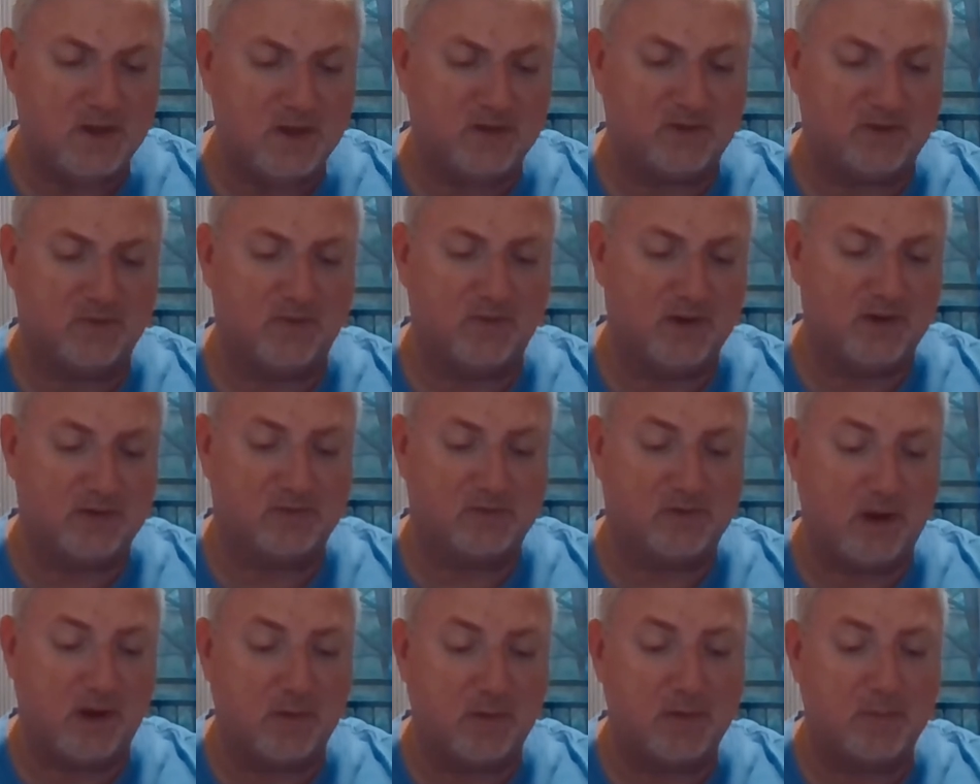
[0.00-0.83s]
is
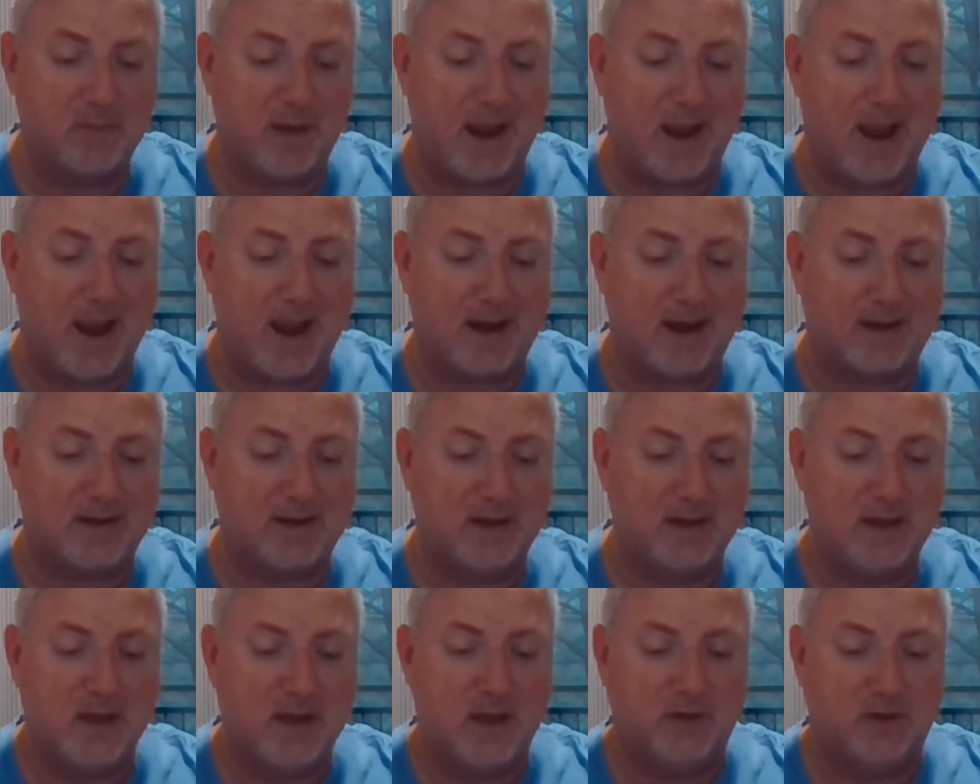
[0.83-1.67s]
coming back
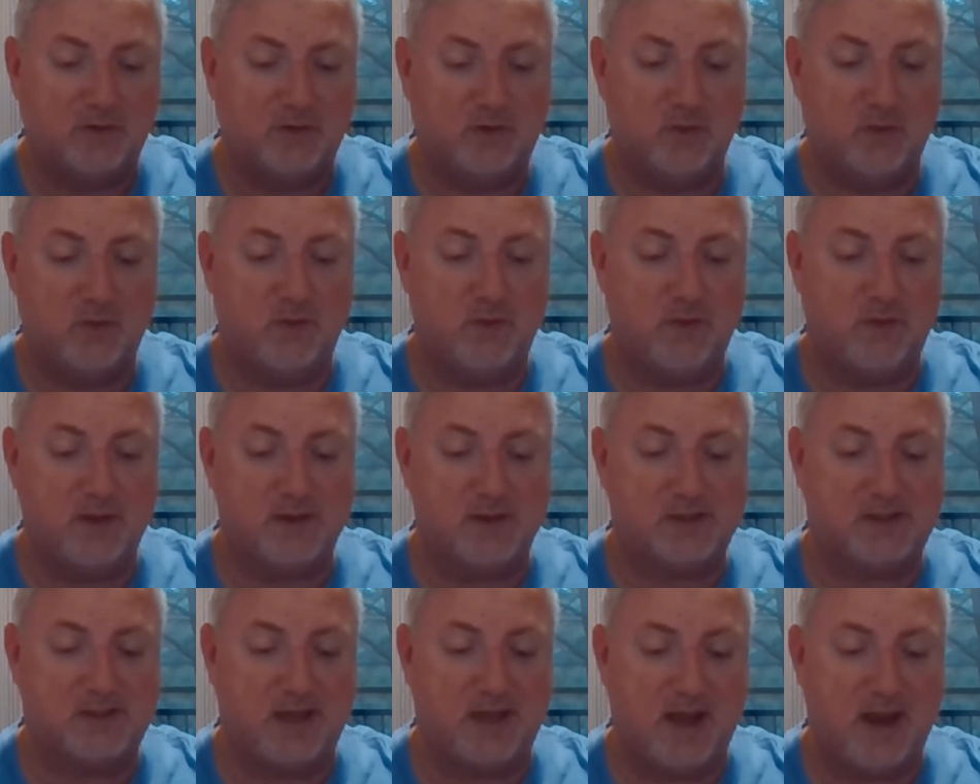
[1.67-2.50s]
to
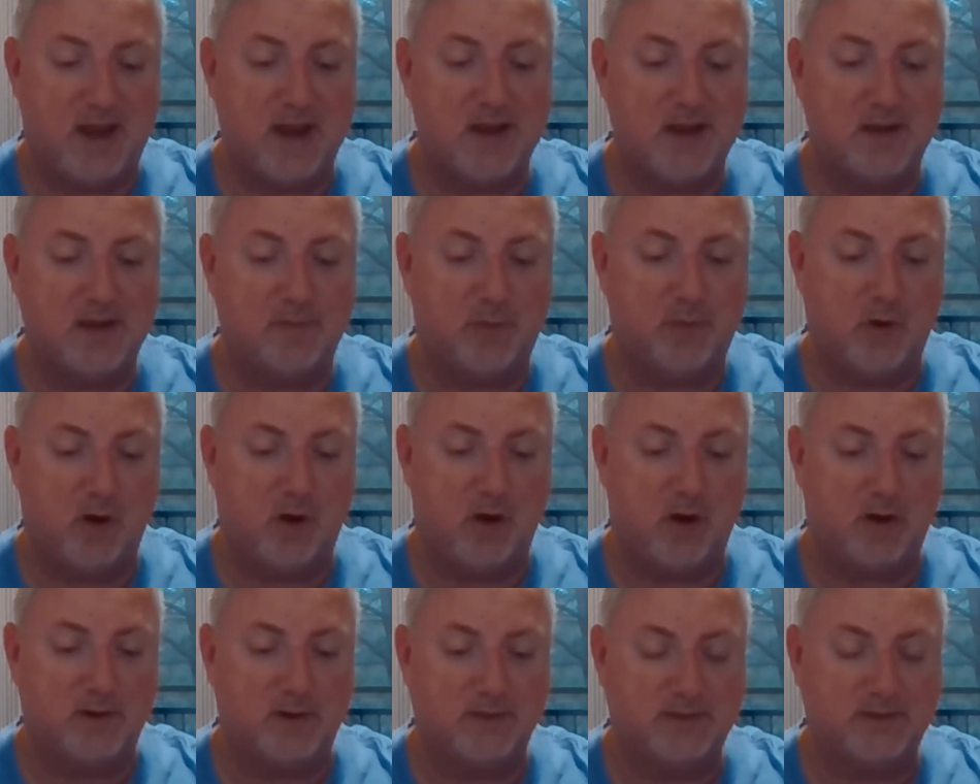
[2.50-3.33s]
this end
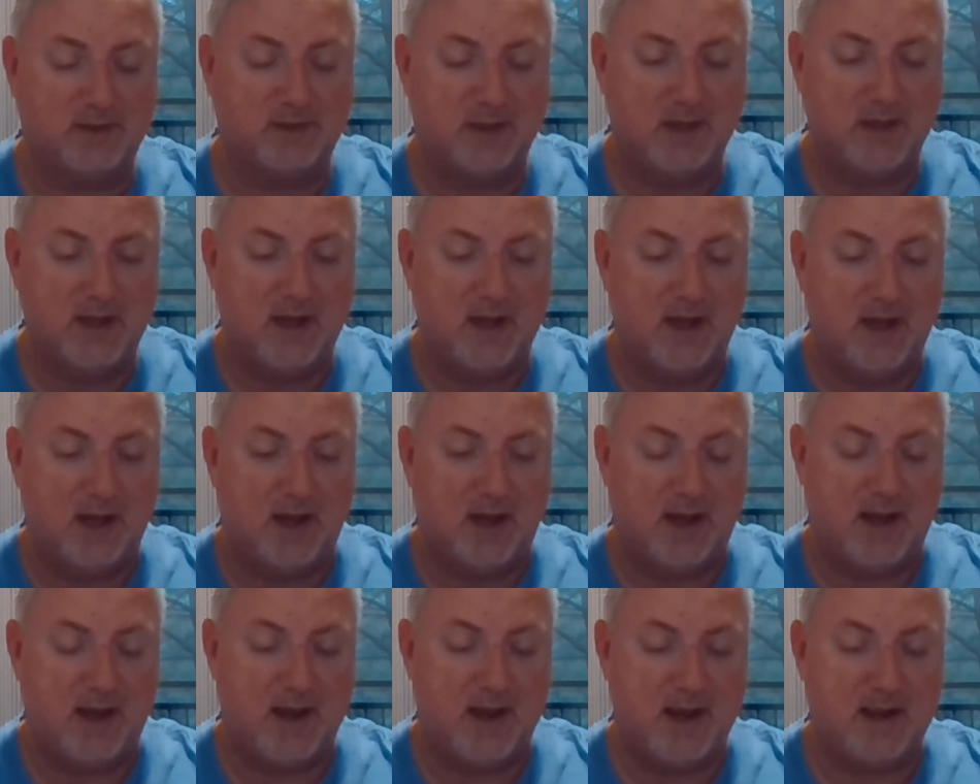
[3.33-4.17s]
part
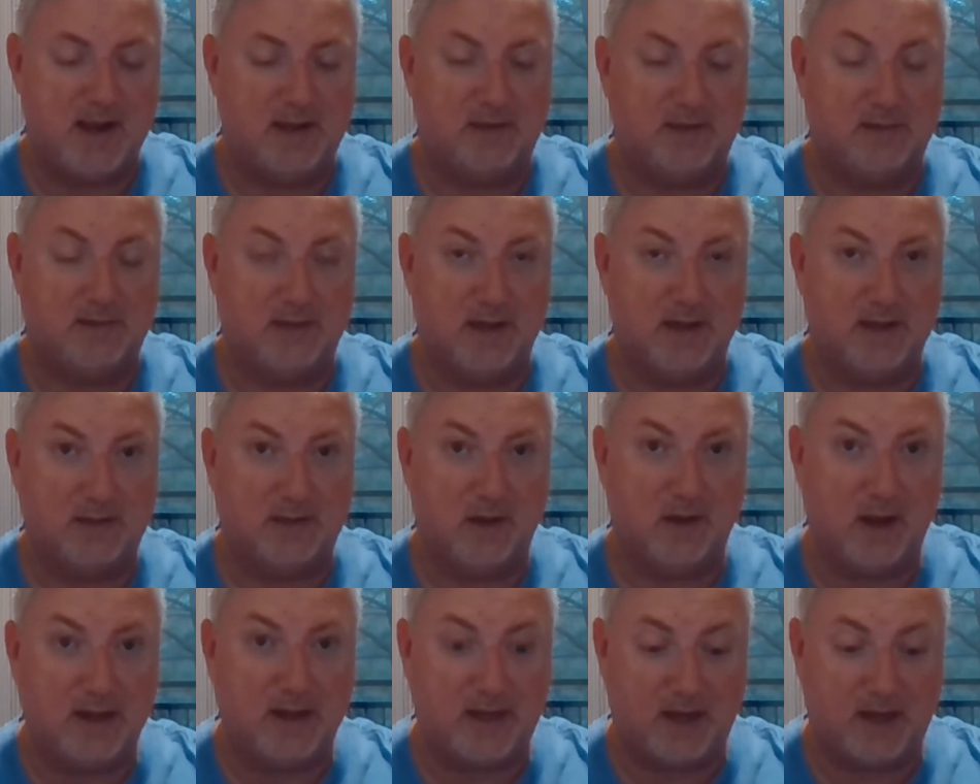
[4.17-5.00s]
and
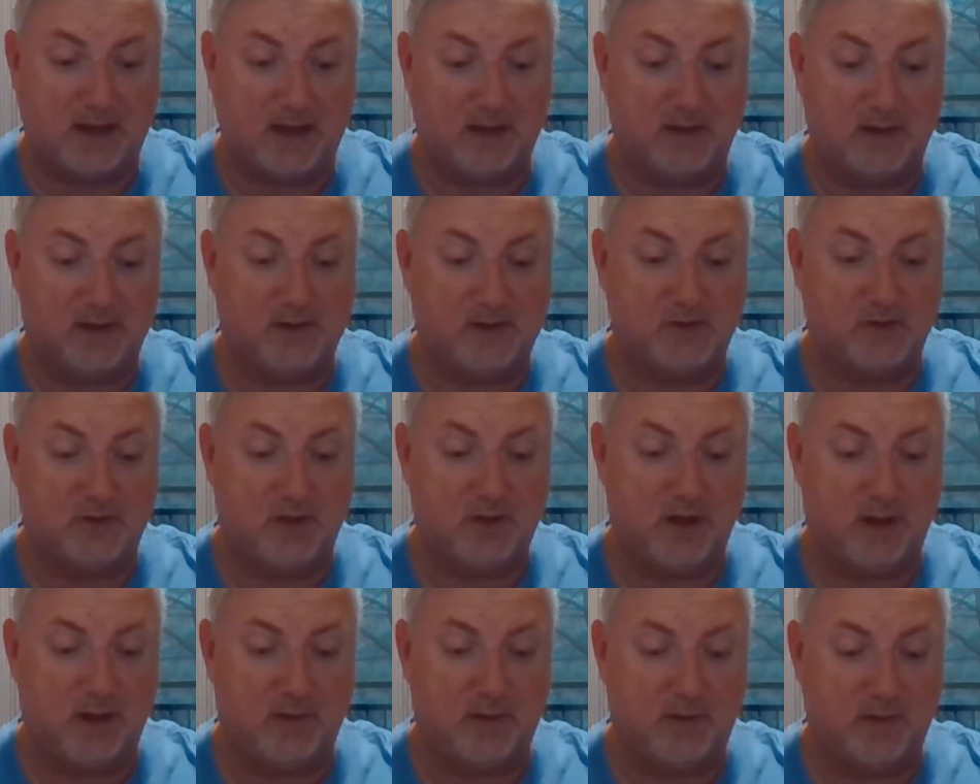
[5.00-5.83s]
hiking
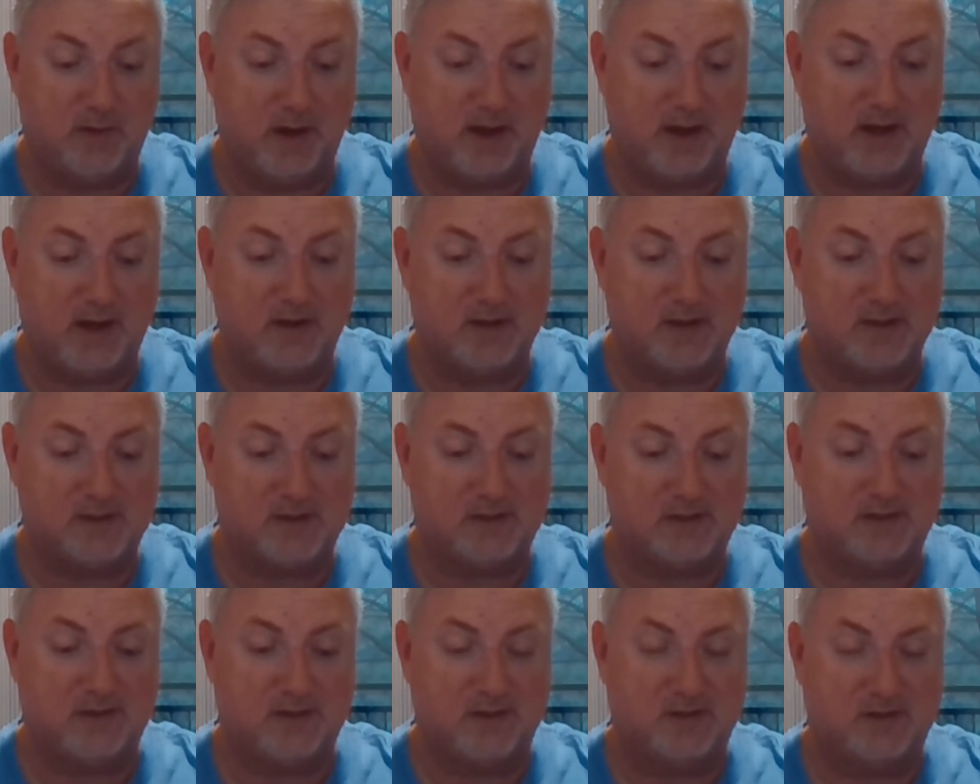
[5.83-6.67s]

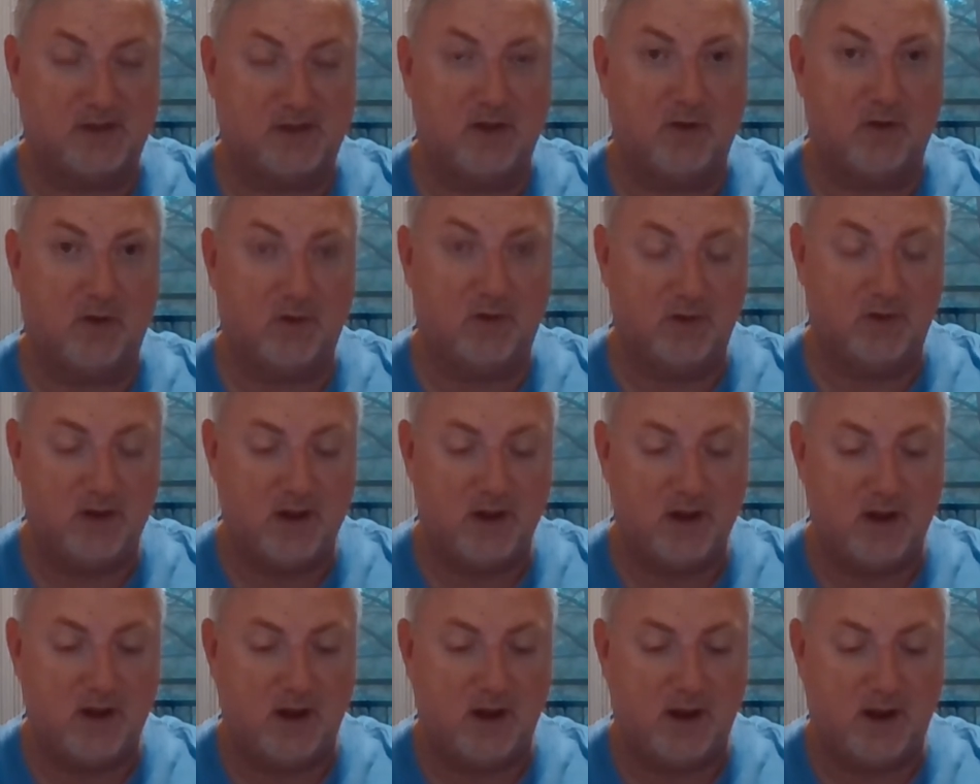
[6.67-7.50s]
this hill.
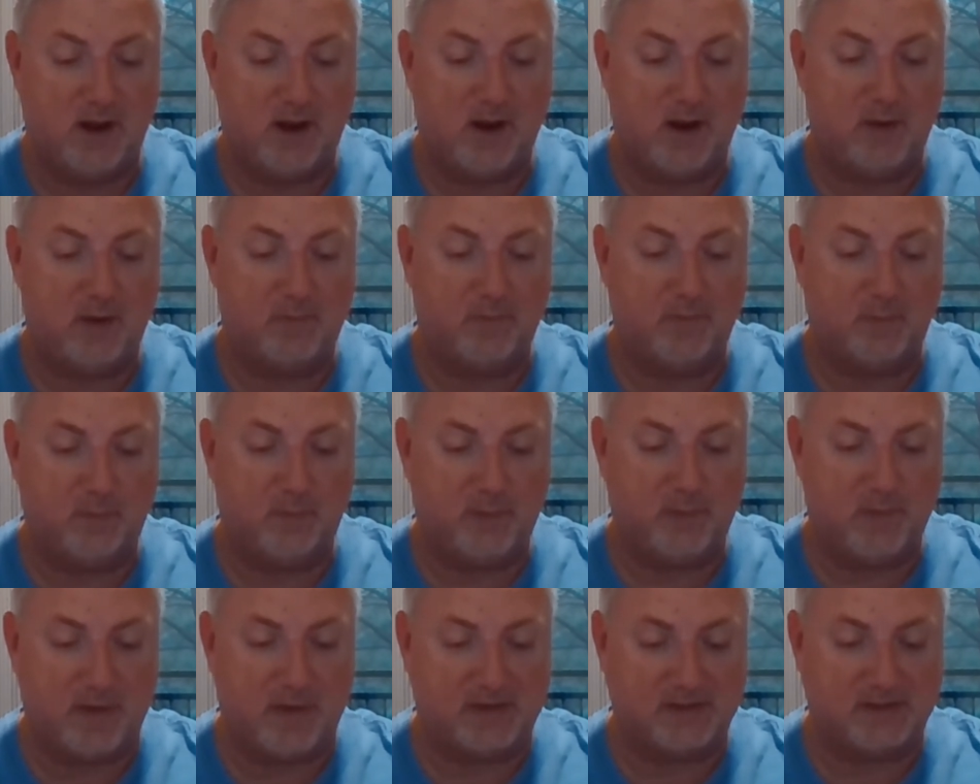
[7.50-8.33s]

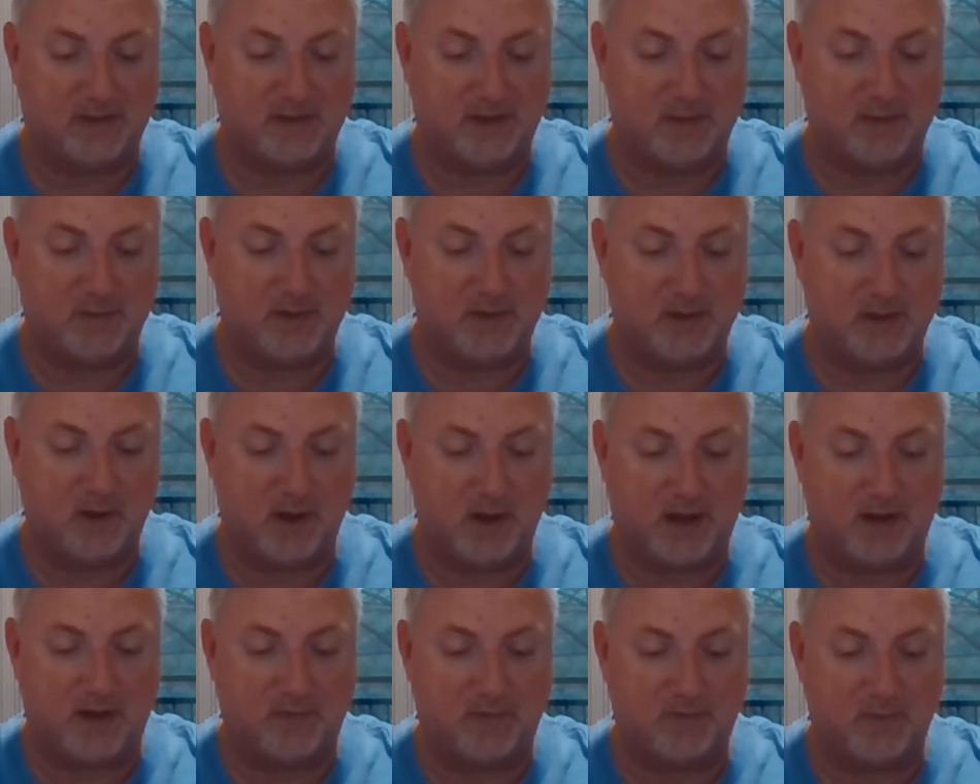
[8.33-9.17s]
We've basically been
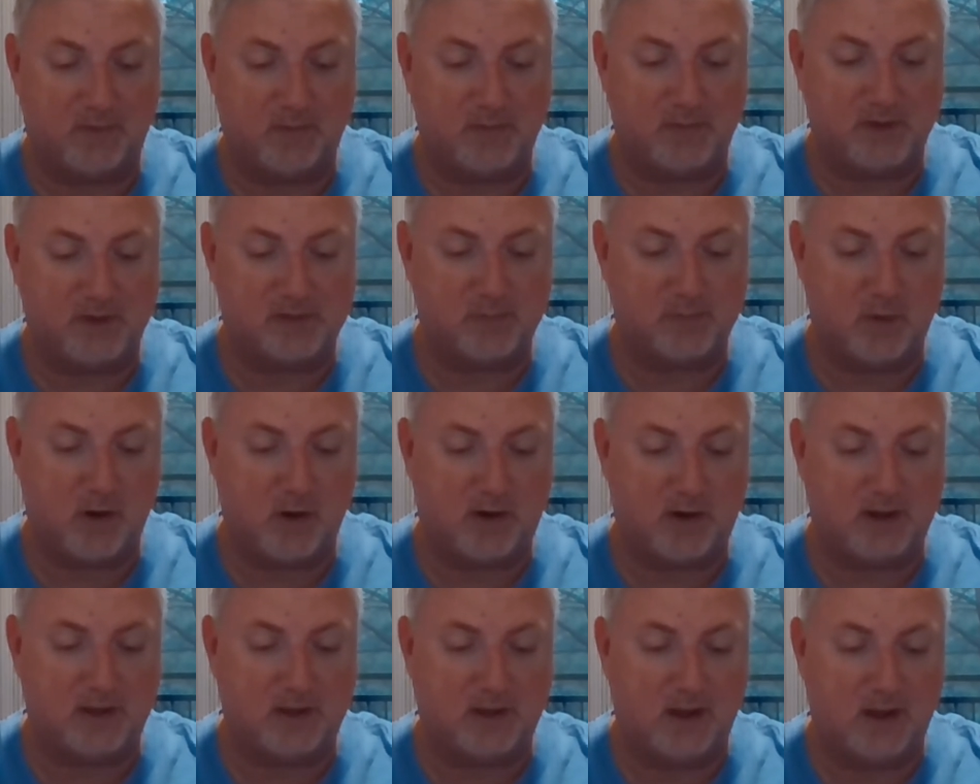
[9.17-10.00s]
hiking from this
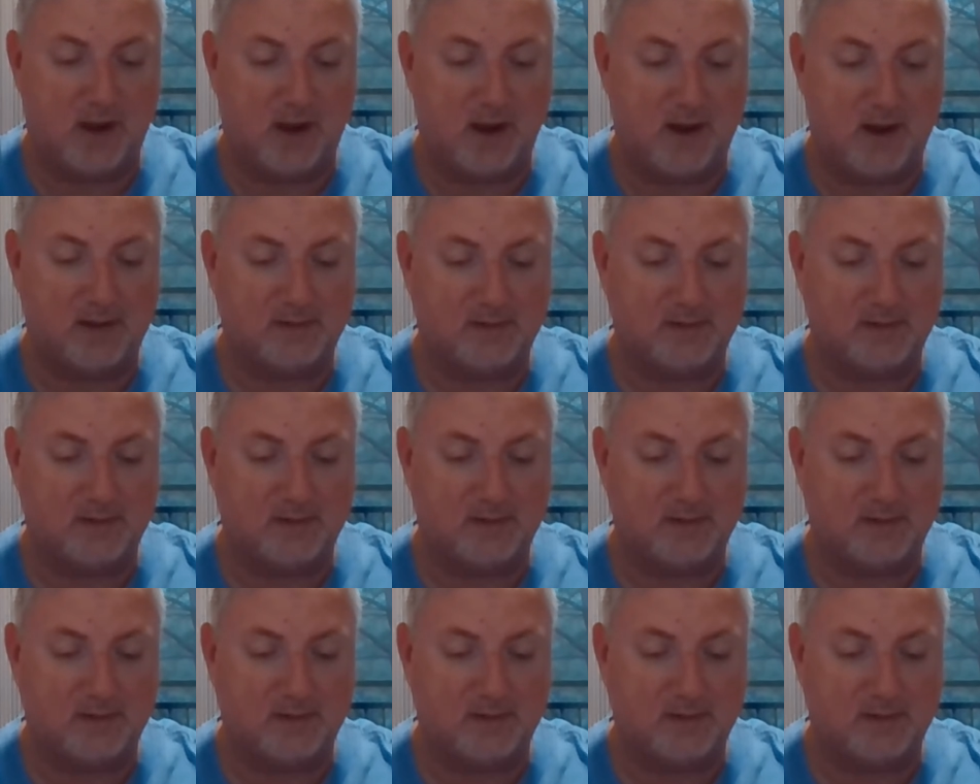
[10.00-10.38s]
parking lot